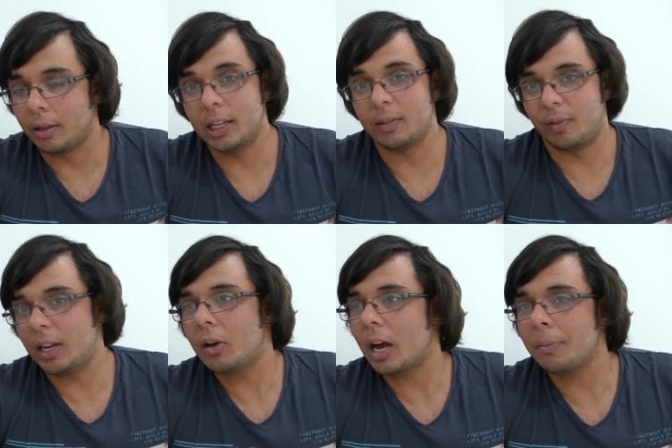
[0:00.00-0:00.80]
this
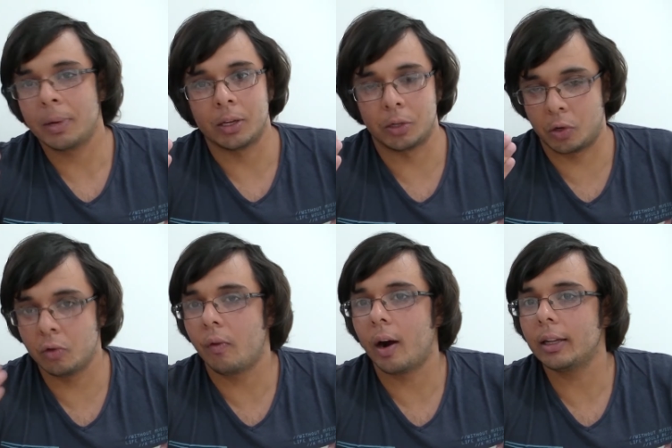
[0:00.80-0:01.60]
video game is too
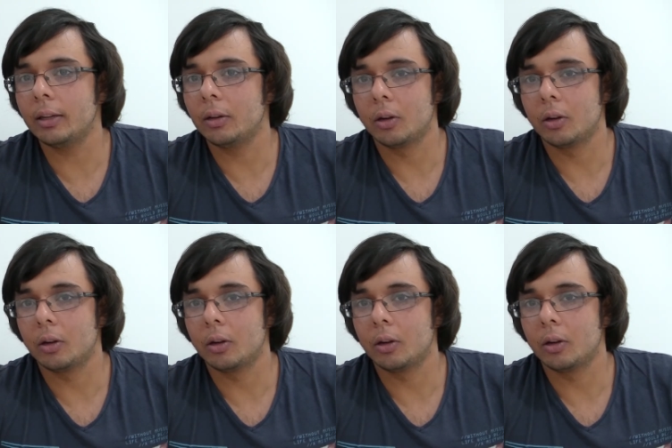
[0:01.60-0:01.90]
violent,